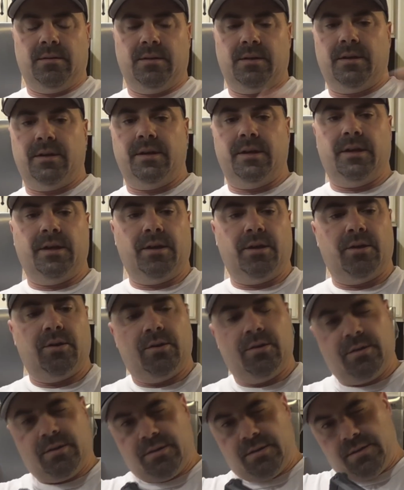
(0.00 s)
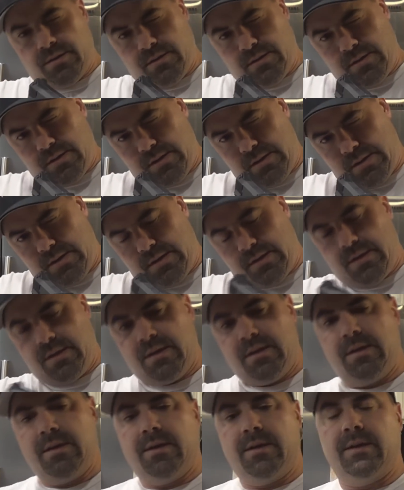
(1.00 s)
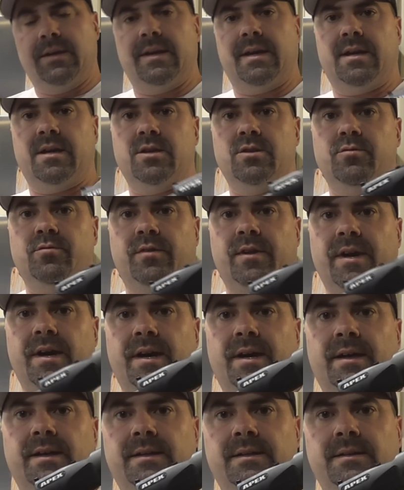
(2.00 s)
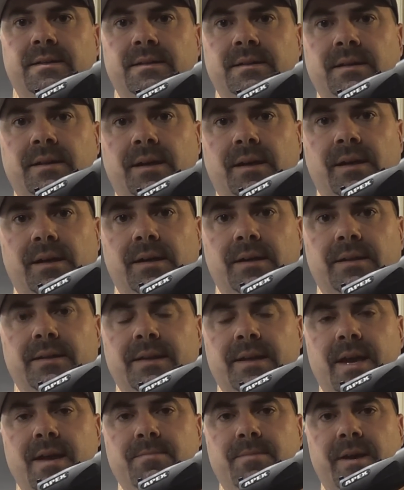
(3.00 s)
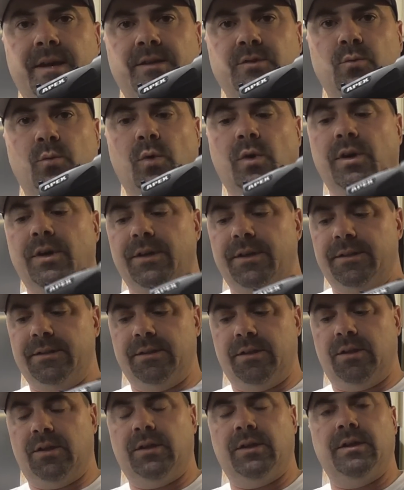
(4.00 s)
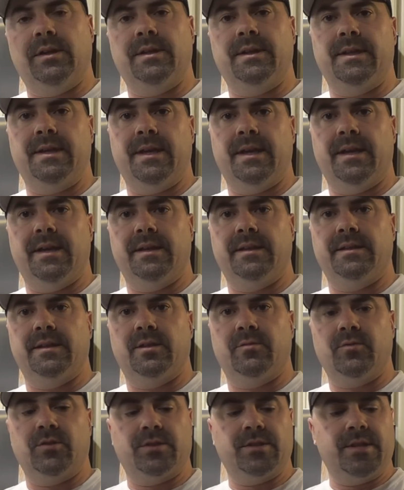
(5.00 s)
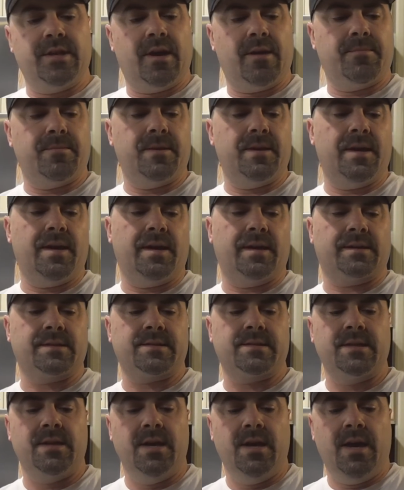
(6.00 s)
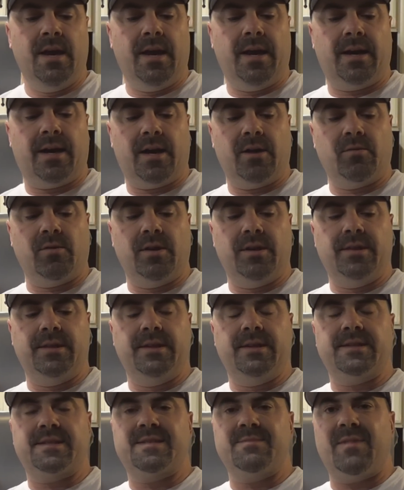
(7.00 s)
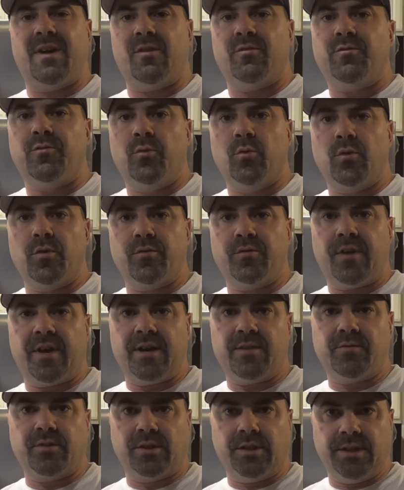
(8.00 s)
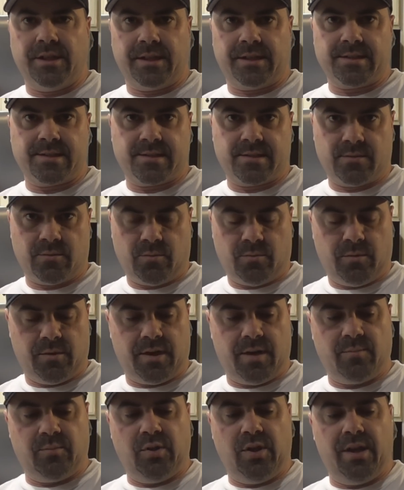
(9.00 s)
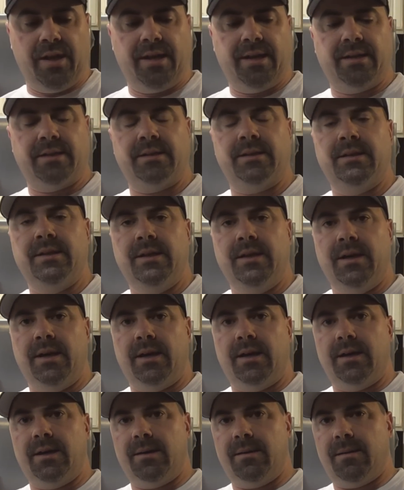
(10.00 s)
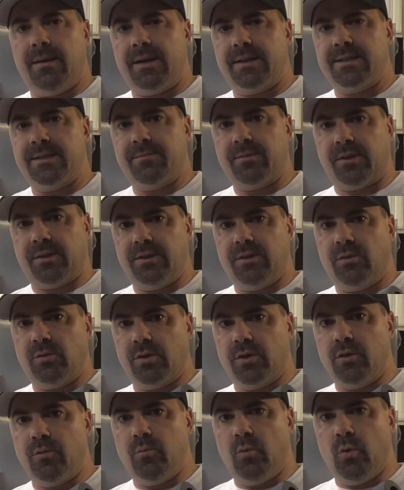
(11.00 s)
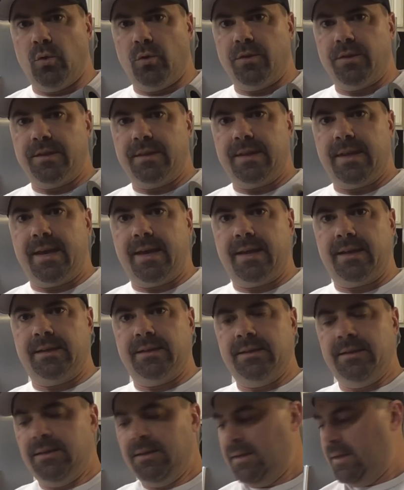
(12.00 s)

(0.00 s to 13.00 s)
There you go. Now you've got the Apex 1 on the end of your TPX. And I run this about 4 or 5 clicks when I'm playing. I typically don't go more than that.